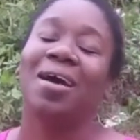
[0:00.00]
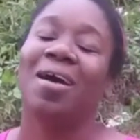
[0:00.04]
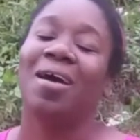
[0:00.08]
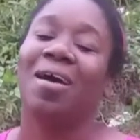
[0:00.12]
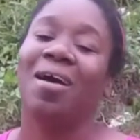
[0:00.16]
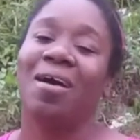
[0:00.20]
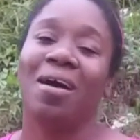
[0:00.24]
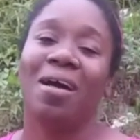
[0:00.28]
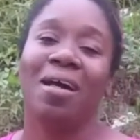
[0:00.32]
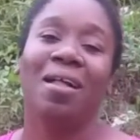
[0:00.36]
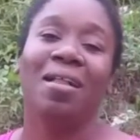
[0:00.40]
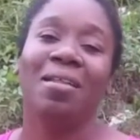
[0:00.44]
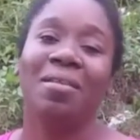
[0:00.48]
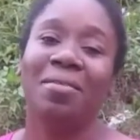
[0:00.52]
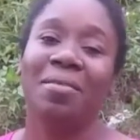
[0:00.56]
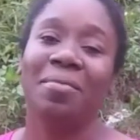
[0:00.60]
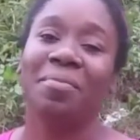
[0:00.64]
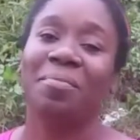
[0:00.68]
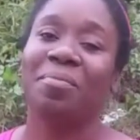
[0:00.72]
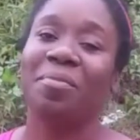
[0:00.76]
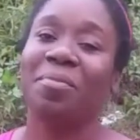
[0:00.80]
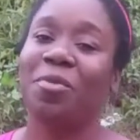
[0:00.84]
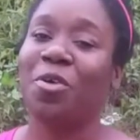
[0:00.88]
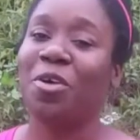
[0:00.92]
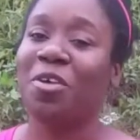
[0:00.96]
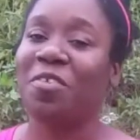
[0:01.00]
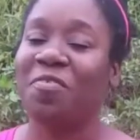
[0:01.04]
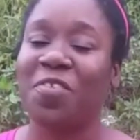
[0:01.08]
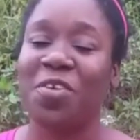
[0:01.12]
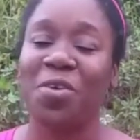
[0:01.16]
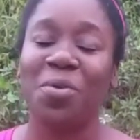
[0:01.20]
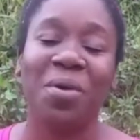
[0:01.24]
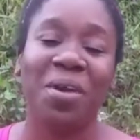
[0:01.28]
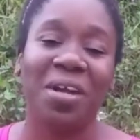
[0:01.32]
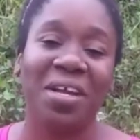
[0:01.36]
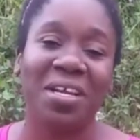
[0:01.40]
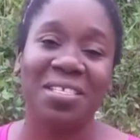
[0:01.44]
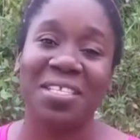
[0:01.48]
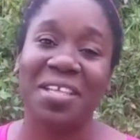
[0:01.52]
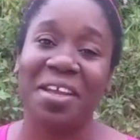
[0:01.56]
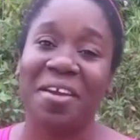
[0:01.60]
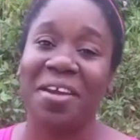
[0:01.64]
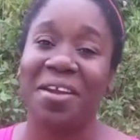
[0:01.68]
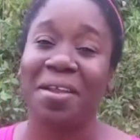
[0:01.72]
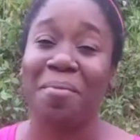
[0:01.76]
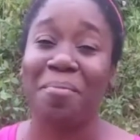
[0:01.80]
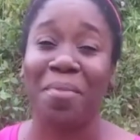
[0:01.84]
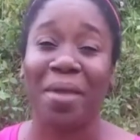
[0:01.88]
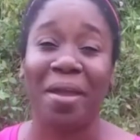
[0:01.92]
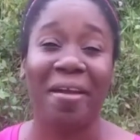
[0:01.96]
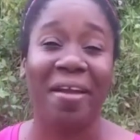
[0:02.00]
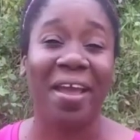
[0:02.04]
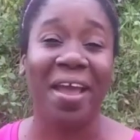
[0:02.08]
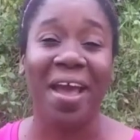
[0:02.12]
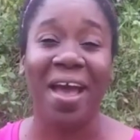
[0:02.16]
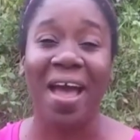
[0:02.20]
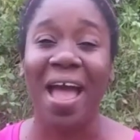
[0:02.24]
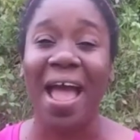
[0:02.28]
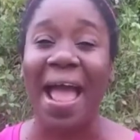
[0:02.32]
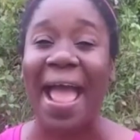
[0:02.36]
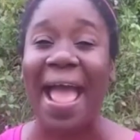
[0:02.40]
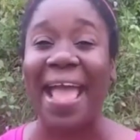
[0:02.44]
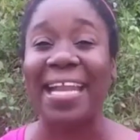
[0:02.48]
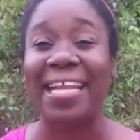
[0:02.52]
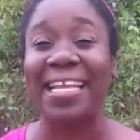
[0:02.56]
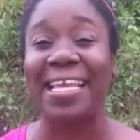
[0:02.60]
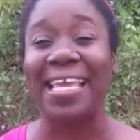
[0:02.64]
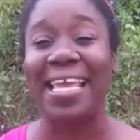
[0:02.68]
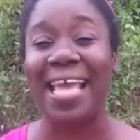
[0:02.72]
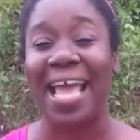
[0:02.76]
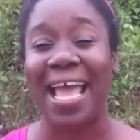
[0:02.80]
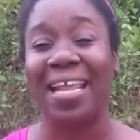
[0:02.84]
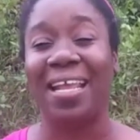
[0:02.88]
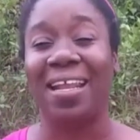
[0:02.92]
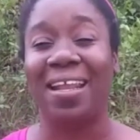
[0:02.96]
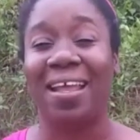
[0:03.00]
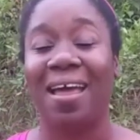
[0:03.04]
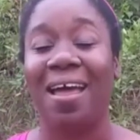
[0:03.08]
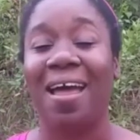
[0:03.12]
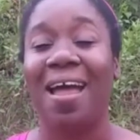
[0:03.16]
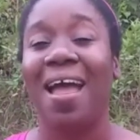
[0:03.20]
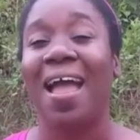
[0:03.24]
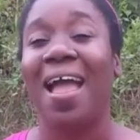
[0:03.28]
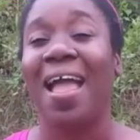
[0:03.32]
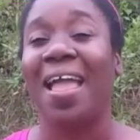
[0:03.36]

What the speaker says: our viewers there in America and Canada.